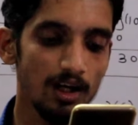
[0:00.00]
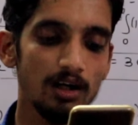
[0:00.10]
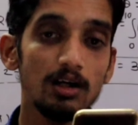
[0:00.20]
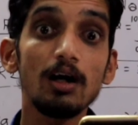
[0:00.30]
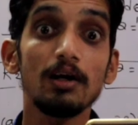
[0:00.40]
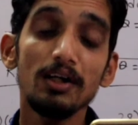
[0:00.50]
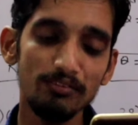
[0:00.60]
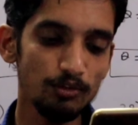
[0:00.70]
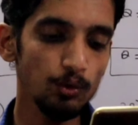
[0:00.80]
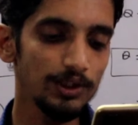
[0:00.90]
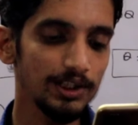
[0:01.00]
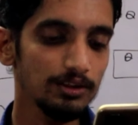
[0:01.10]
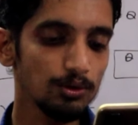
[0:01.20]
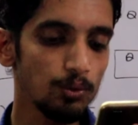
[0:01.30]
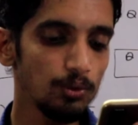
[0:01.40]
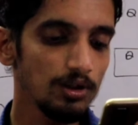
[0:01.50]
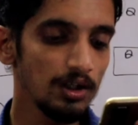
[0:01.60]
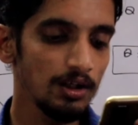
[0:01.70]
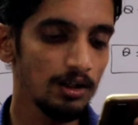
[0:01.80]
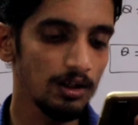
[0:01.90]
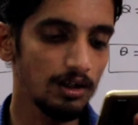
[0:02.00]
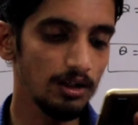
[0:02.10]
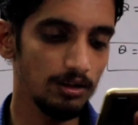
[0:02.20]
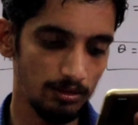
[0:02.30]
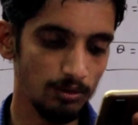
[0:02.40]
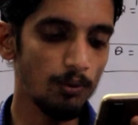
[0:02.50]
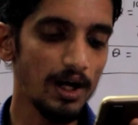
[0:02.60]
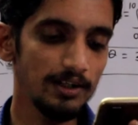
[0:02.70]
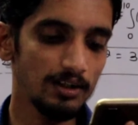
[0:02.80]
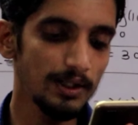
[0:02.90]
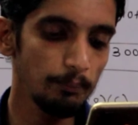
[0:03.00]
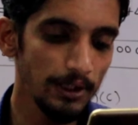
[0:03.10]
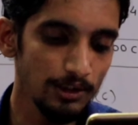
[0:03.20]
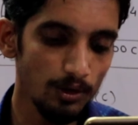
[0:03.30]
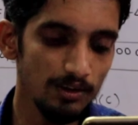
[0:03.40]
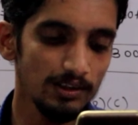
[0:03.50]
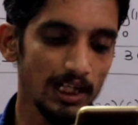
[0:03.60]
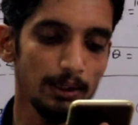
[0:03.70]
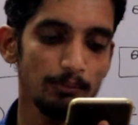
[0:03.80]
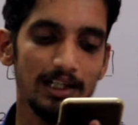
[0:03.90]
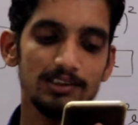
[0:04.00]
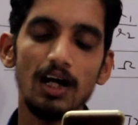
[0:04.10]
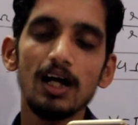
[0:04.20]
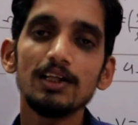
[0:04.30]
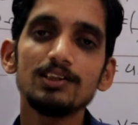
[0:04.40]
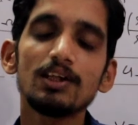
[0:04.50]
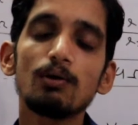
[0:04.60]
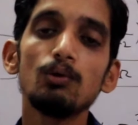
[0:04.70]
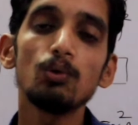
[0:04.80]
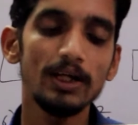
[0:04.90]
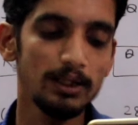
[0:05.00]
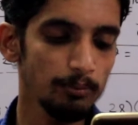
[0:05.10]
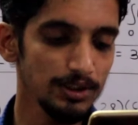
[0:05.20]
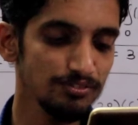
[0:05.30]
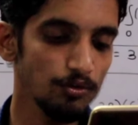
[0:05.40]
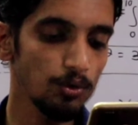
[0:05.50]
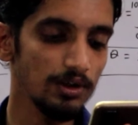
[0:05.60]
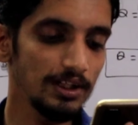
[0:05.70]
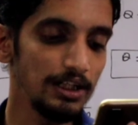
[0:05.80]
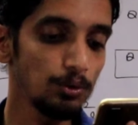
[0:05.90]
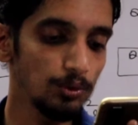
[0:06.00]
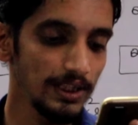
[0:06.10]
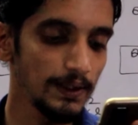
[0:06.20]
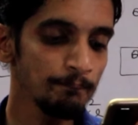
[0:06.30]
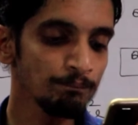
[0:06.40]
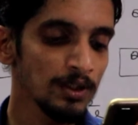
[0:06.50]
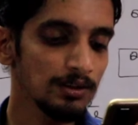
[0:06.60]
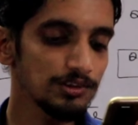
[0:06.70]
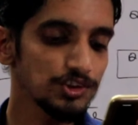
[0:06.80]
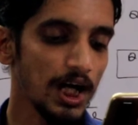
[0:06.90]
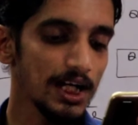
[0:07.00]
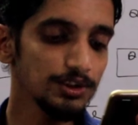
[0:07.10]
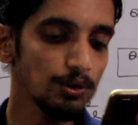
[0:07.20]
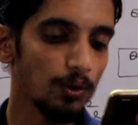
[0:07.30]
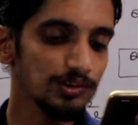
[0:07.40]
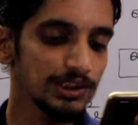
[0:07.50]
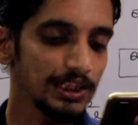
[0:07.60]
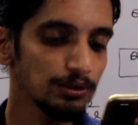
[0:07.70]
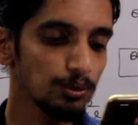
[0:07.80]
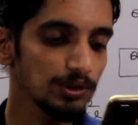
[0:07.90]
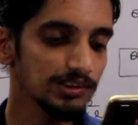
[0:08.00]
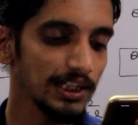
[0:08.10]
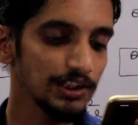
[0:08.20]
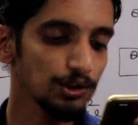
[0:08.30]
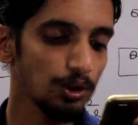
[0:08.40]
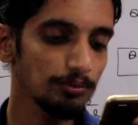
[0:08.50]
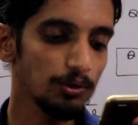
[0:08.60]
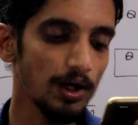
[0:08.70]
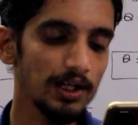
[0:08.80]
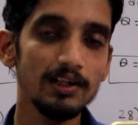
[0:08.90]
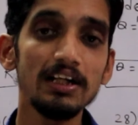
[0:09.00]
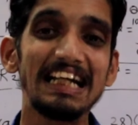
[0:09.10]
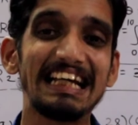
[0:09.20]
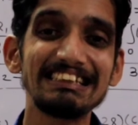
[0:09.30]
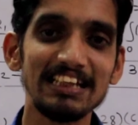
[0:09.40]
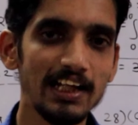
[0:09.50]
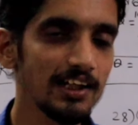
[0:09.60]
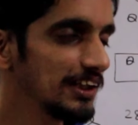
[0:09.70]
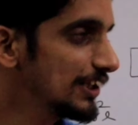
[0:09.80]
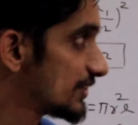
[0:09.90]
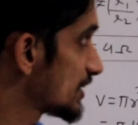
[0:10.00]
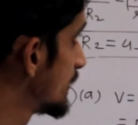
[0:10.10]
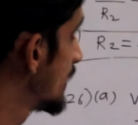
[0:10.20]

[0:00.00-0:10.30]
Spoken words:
A current flowing through wire depend on the time as R is equal to 10 plus 4 into T. The charge crossing through the section of the wire in 10 seconds each.